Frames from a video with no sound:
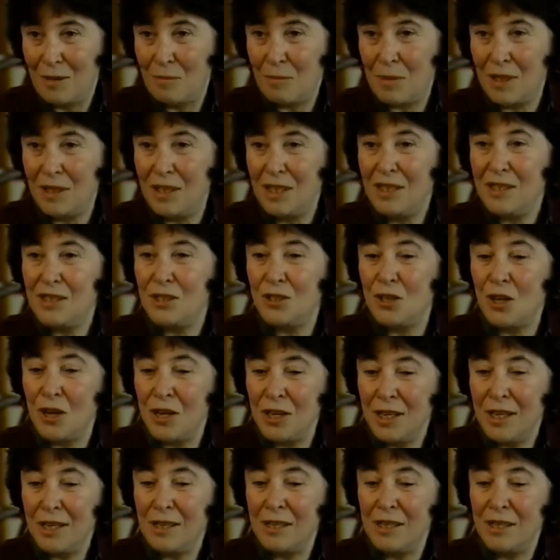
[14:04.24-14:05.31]
But
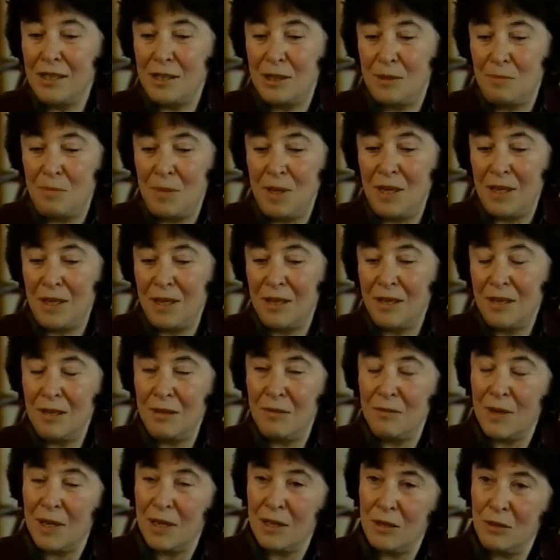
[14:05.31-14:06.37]
historically
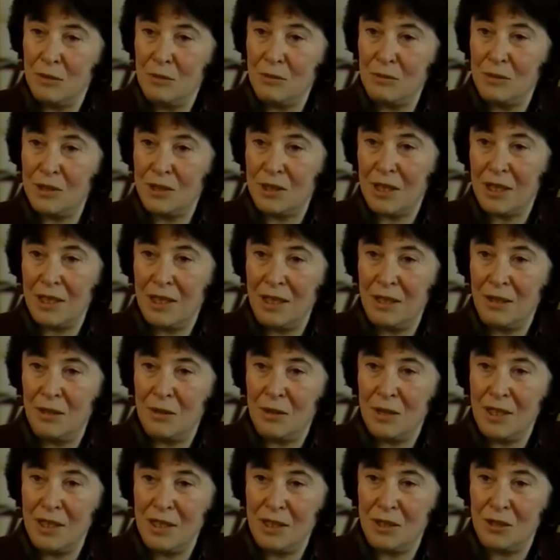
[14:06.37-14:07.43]
speaking, when you study
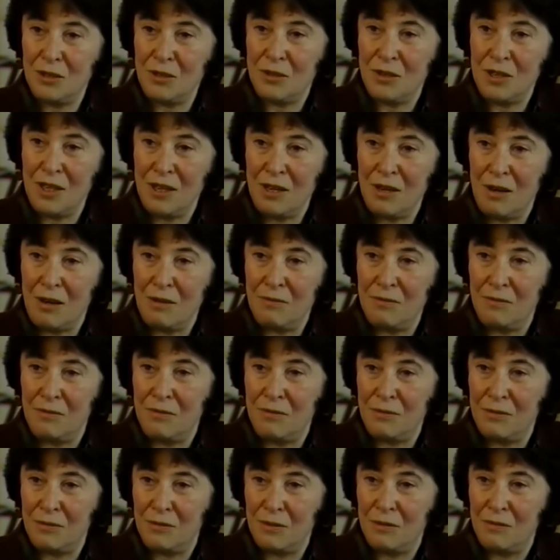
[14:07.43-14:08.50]
the history of
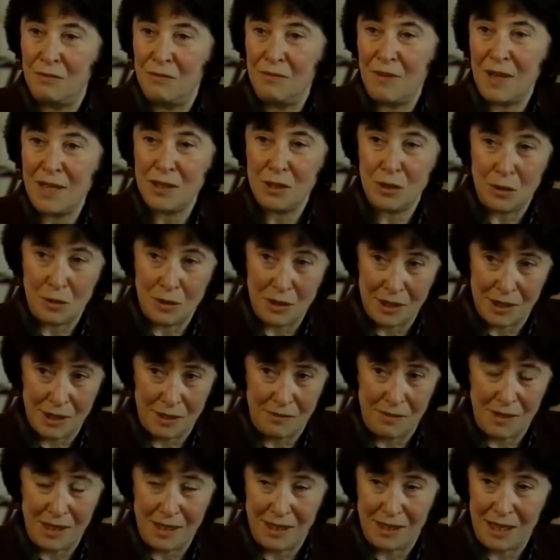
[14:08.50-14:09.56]
Western
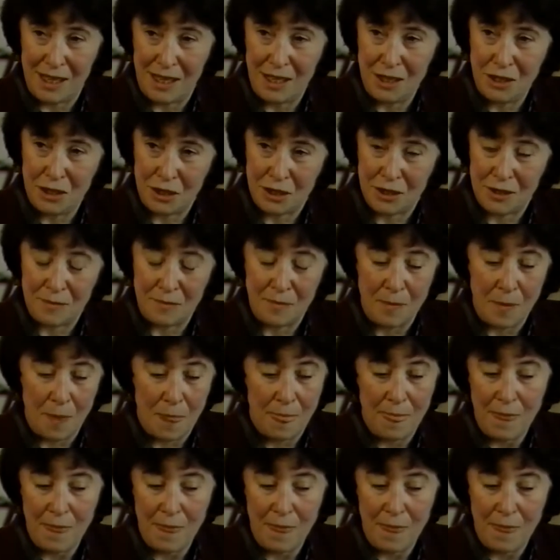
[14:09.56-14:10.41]
civilization